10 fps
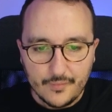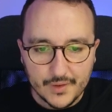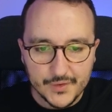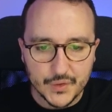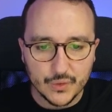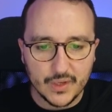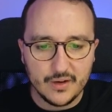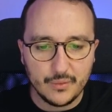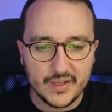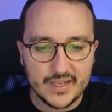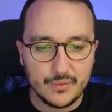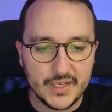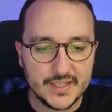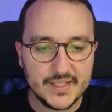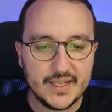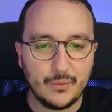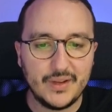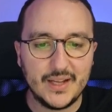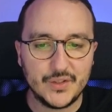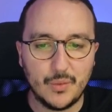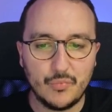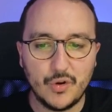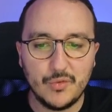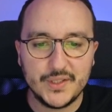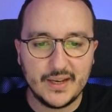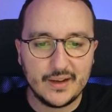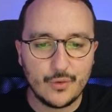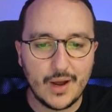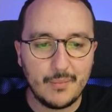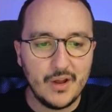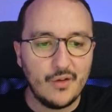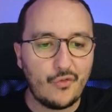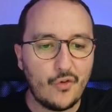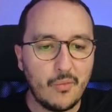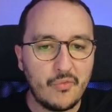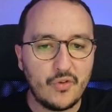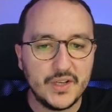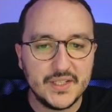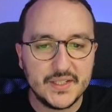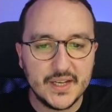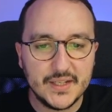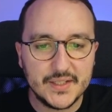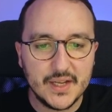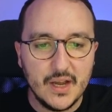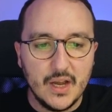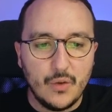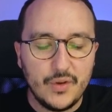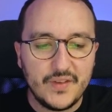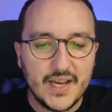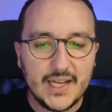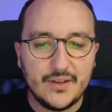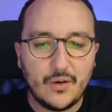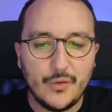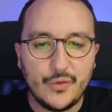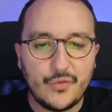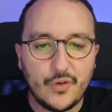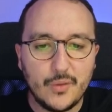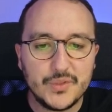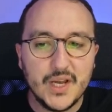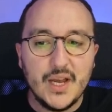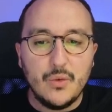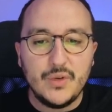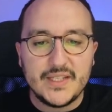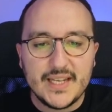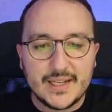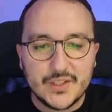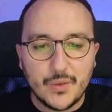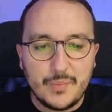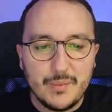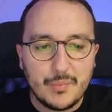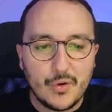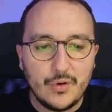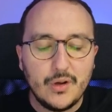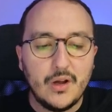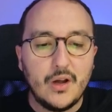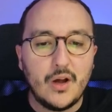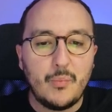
so here we, we can see that we got some promo telegram form, for instance. We've got other forms. We see that some people uh,